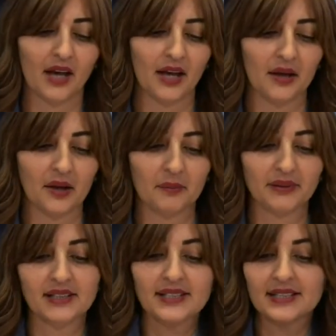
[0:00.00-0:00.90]
But
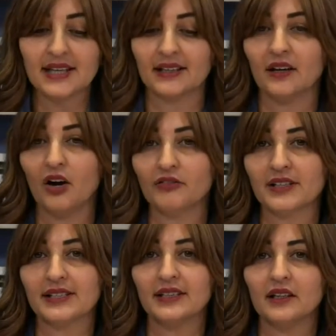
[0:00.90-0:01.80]
this is like
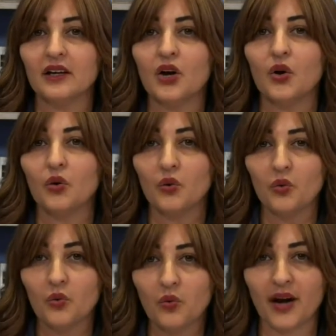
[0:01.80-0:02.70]
obviously
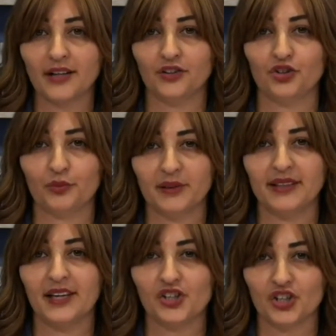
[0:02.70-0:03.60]
one
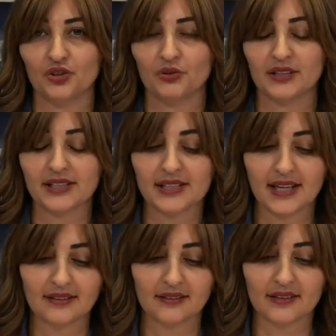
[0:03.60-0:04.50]
interpretation to this
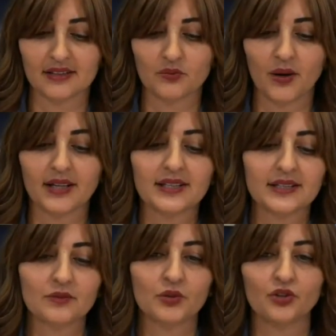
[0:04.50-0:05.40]
sentence. When
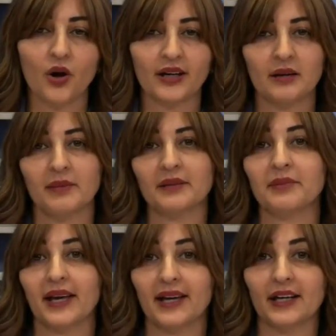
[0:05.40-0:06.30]
we're talking about
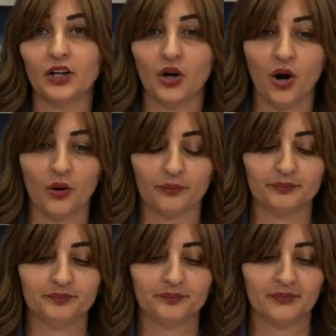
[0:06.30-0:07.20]
bechelko,
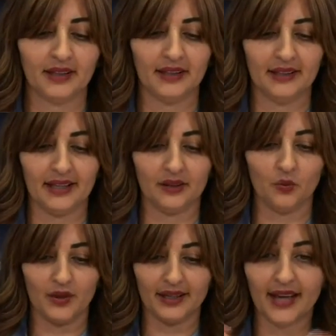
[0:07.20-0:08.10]
in like
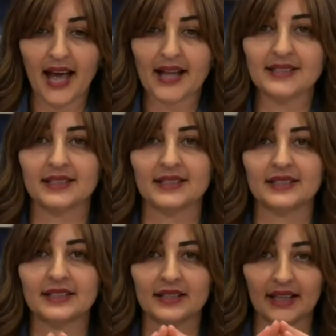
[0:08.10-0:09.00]
what he has
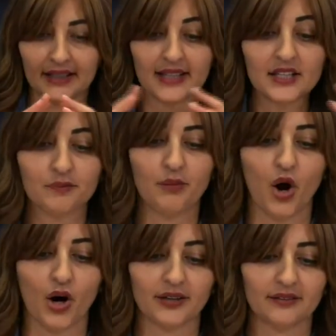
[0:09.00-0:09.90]
is like his
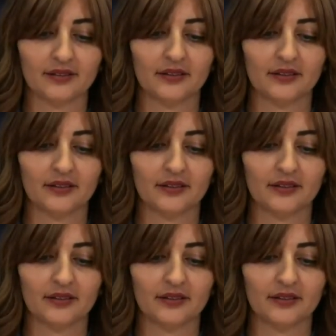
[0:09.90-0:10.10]
part.